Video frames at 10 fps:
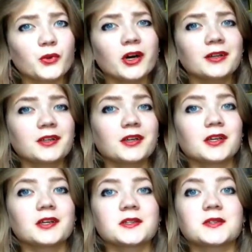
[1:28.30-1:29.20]
one
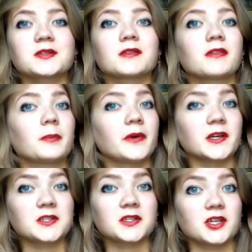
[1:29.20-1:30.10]
is the
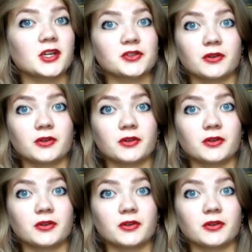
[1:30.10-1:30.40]
best is yet to